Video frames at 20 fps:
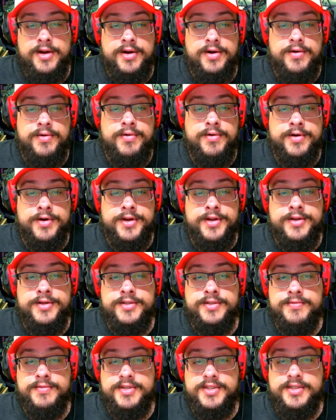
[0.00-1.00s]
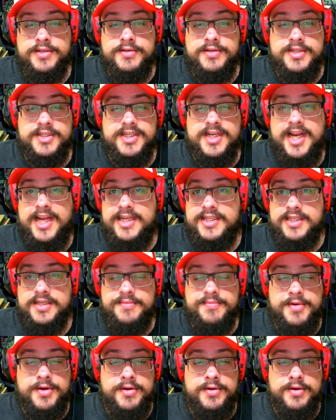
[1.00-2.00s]
or use what's known as classic
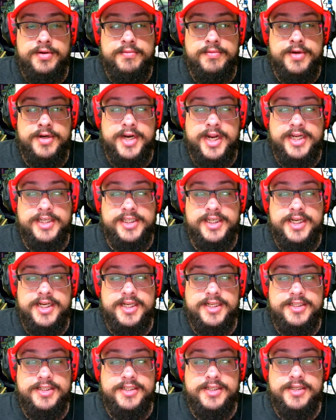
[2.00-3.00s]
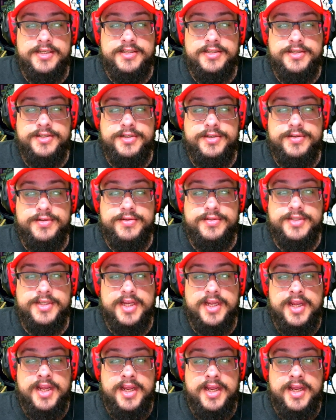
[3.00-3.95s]
mode, where it actually lets us choose